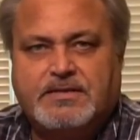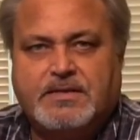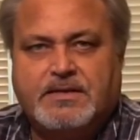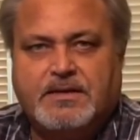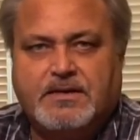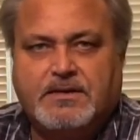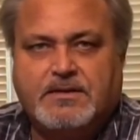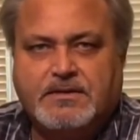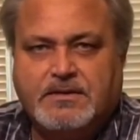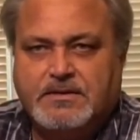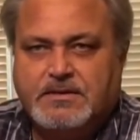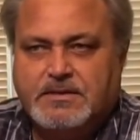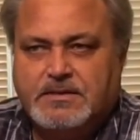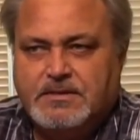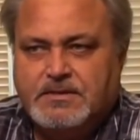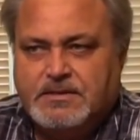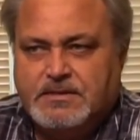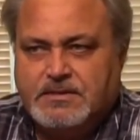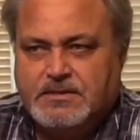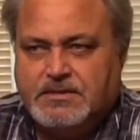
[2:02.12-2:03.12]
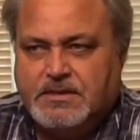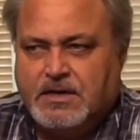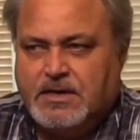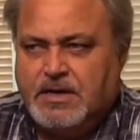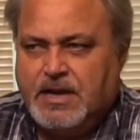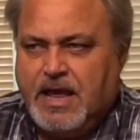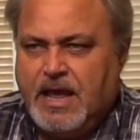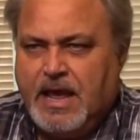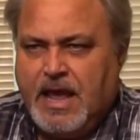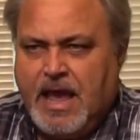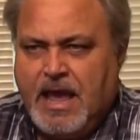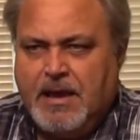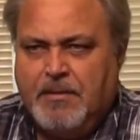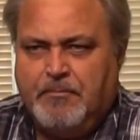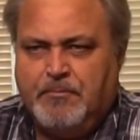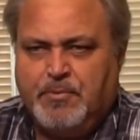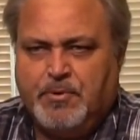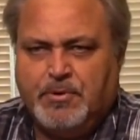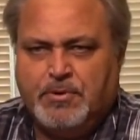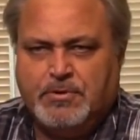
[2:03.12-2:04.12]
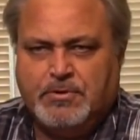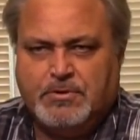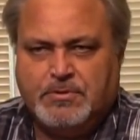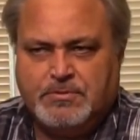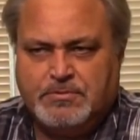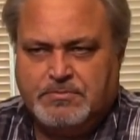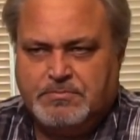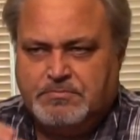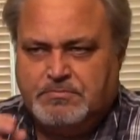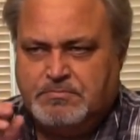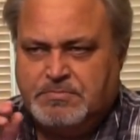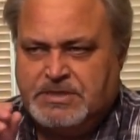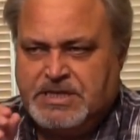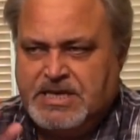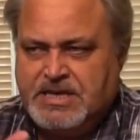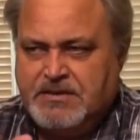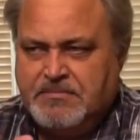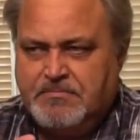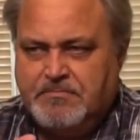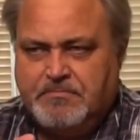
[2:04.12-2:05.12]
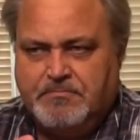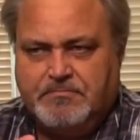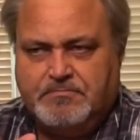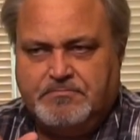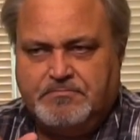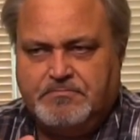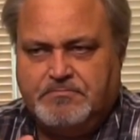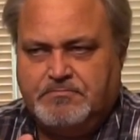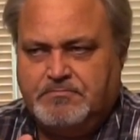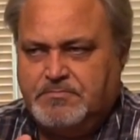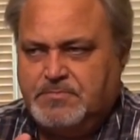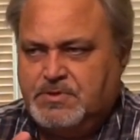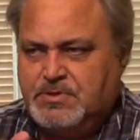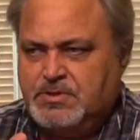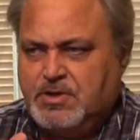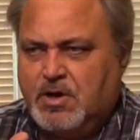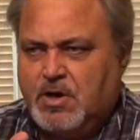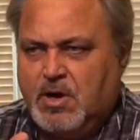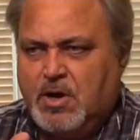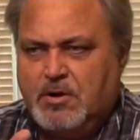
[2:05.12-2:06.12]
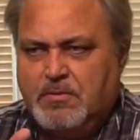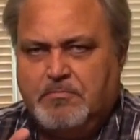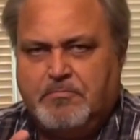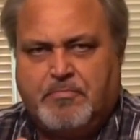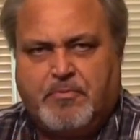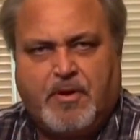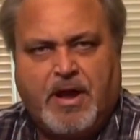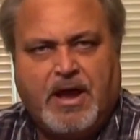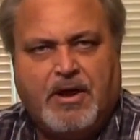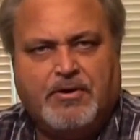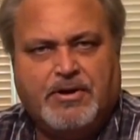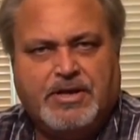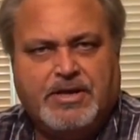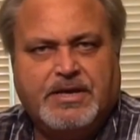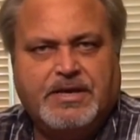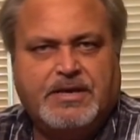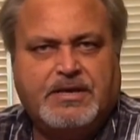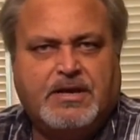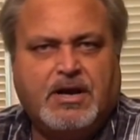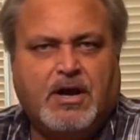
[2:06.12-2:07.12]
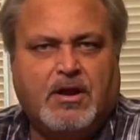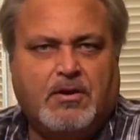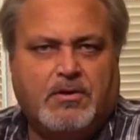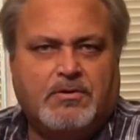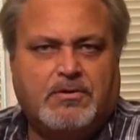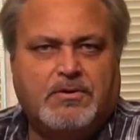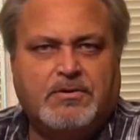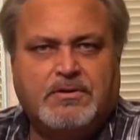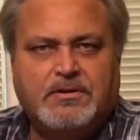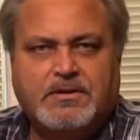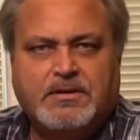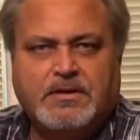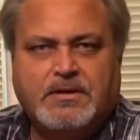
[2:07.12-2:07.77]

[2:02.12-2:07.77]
that an amber, deep, dark, browny color